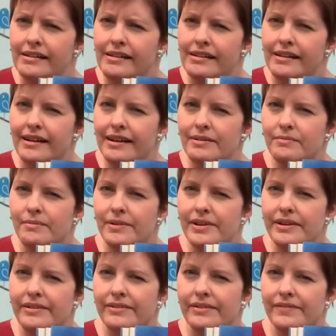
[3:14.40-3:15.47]
I
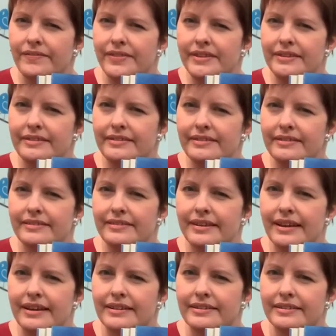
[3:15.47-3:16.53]
wonder if this is
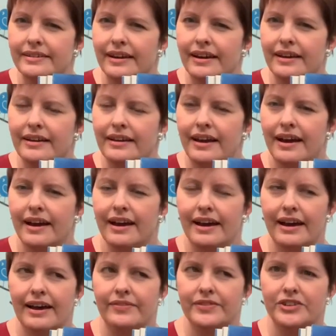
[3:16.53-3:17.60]
Santa
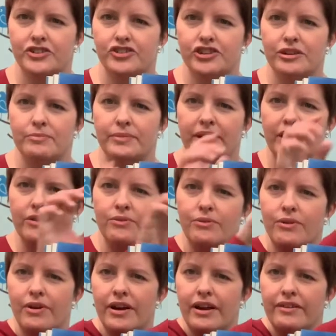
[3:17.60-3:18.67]
on the chimney
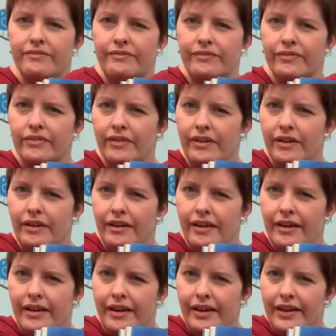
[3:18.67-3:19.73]
or if
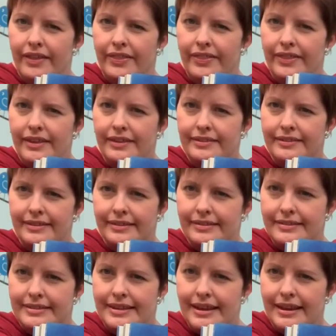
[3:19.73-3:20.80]
this is
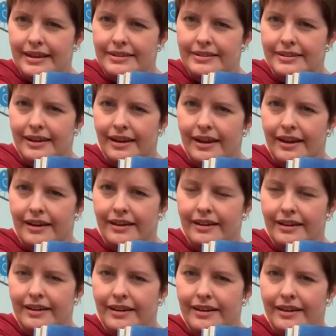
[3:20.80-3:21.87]
Santa
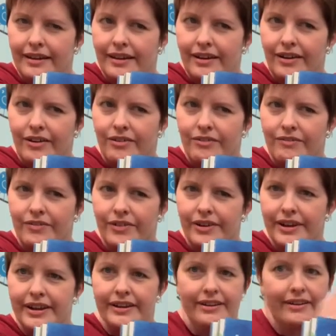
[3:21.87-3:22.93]
over
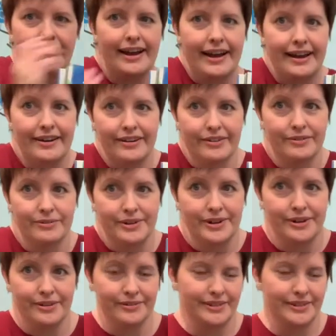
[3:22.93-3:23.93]
here. I don't know.